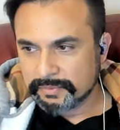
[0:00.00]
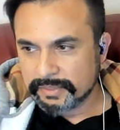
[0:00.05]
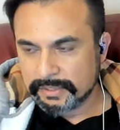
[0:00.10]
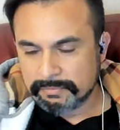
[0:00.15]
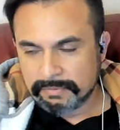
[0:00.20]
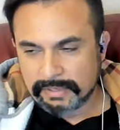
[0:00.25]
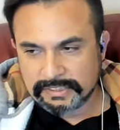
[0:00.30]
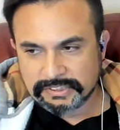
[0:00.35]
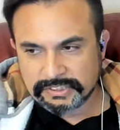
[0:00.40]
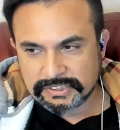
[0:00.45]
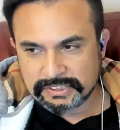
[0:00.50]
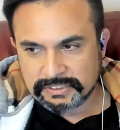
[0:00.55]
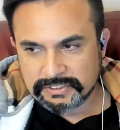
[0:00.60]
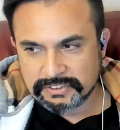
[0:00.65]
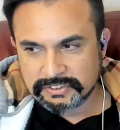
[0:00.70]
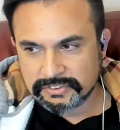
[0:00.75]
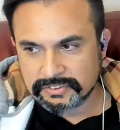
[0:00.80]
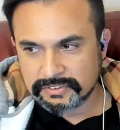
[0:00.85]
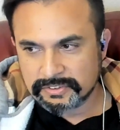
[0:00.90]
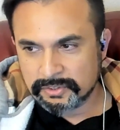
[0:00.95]

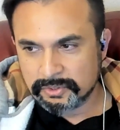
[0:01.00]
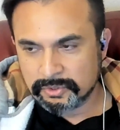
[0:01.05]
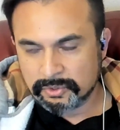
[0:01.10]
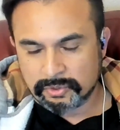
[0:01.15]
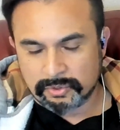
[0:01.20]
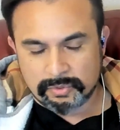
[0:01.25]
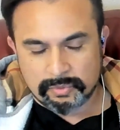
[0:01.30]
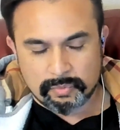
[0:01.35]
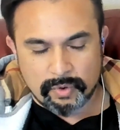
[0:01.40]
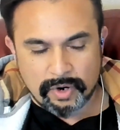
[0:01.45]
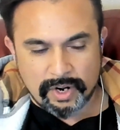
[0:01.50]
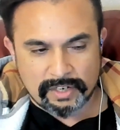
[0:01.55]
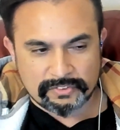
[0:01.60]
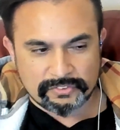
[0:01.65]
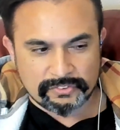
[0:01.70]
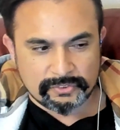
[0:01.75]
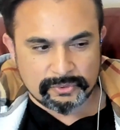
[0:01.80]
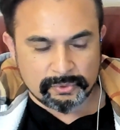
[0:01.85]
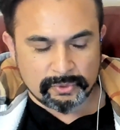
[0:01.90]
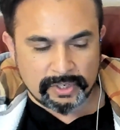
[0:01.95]
Inventions, no,
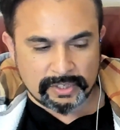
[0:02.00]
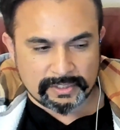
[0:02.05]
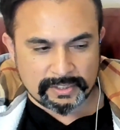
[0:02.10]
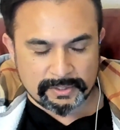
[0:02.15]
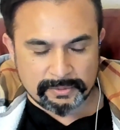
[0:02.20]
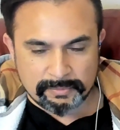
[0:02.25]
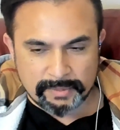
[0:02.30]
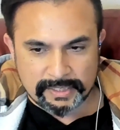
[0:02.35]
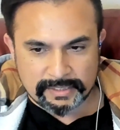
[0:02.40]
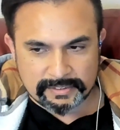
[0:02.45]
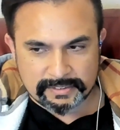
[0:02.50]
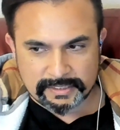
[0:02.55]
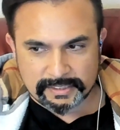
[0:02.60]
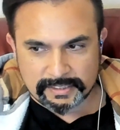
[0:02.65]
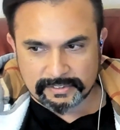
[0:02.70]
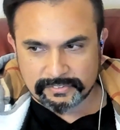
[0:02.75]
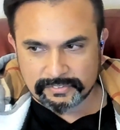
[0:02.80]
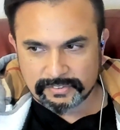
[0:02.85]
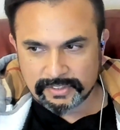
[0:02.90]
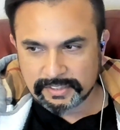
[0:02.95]
wars do not invent
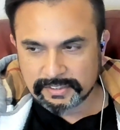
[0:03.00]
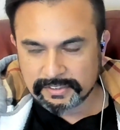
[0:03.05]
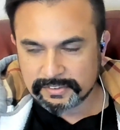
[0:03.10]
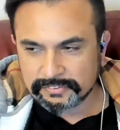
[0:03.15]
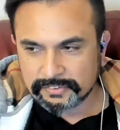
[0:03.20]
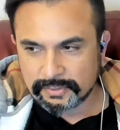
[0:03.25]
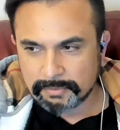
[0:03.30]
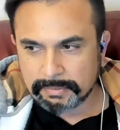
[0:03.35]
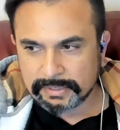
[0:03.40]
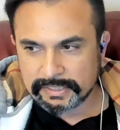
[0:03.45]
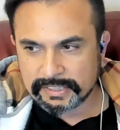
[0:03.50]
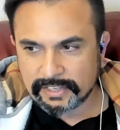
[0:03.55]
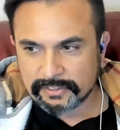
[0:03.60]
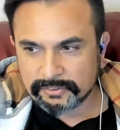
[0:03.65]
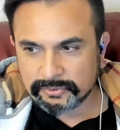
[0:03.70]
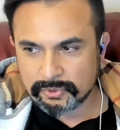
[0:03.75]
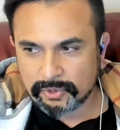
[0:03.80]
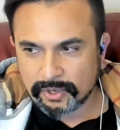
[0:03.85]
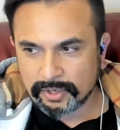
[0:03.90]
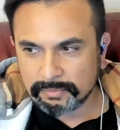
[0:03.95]
things, right? Somebody
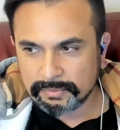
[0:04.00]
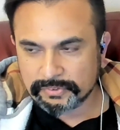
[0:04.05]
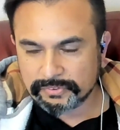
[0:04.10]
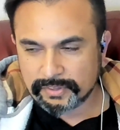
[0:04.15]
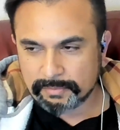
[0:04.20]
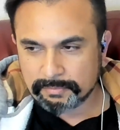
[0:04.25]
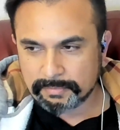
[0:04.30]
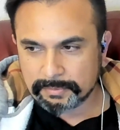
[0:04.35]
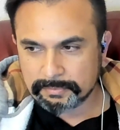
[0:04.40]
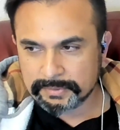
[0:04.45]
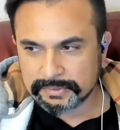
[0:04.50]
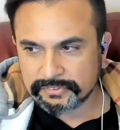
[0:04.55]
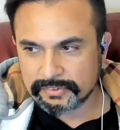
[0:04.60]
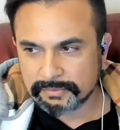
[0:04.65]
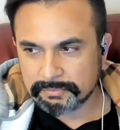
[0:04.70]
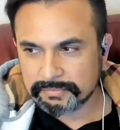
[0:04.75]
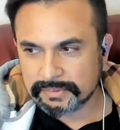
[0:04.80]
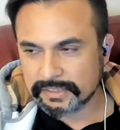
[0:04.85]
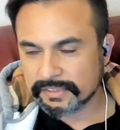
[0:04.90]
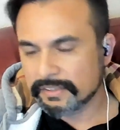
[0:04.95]
has to always come up with
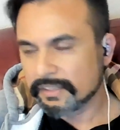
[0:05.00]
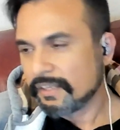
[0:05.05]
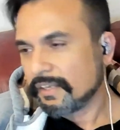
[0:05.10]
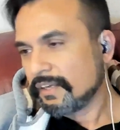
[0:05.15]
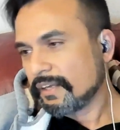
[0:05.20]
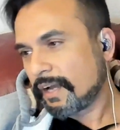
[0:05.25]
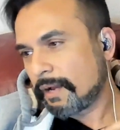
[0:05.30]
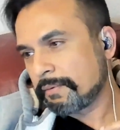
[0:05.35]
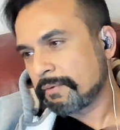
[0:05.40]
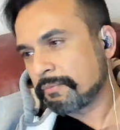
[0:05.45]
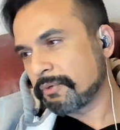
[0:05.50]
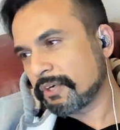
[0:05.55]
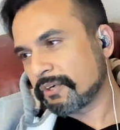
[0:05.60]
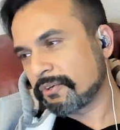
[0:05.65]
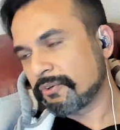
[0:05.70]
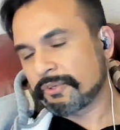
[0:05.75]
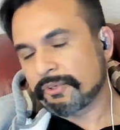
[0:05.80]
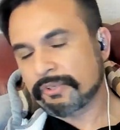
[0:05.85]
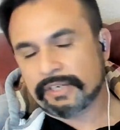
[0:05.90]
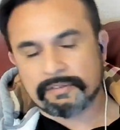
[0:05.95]
something. I mean, we're
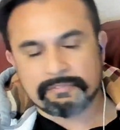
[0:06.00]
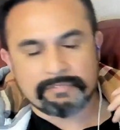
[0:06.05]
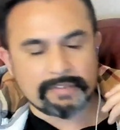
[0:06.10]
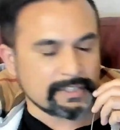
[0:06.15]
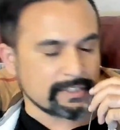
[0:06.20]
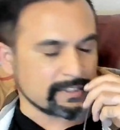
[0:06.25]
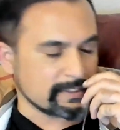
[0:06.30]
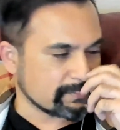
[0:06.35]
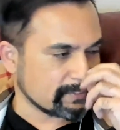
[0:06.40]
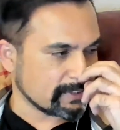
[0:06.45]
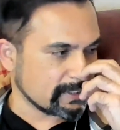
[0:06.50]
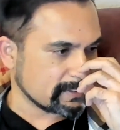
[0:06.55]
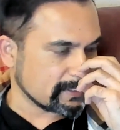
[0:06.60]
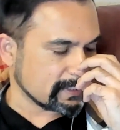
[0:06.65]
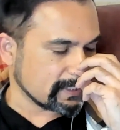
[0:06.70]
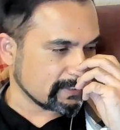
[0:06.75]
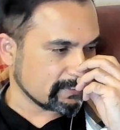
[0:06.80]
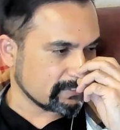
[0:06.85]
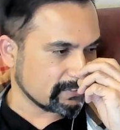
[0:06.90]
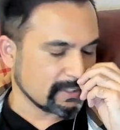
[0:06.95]
going in a very different
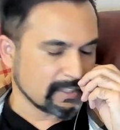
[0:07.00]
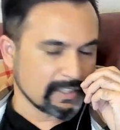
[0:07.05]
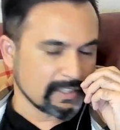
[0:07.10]
things.